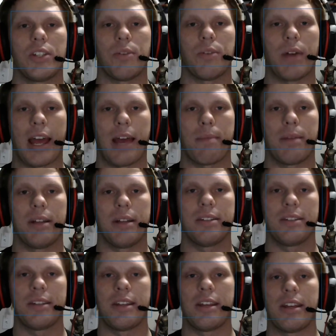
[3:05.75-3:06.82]
what happens
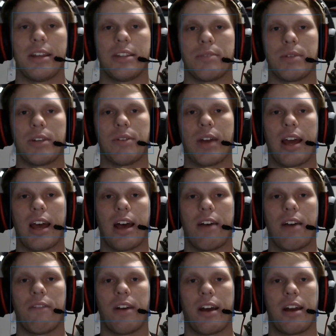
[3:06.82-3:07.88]
is when you have
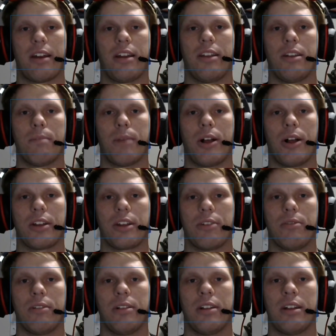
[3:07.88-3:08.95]
another
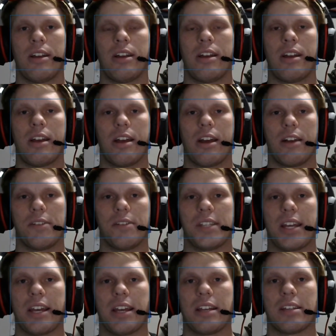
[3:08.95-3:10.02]
molecule of,
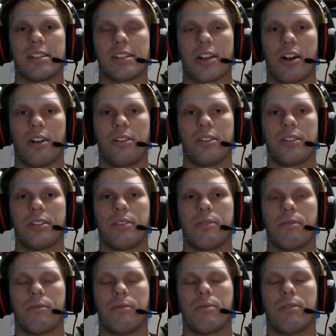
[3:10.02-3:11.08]
say, salt,
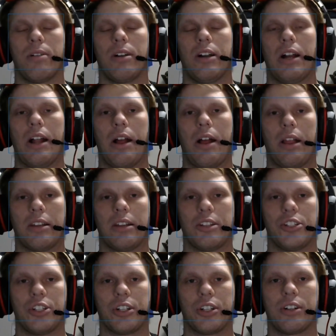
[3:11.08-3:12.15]

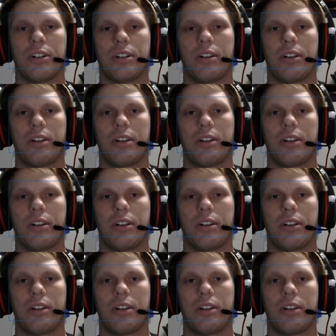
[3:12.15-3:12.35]
sugar,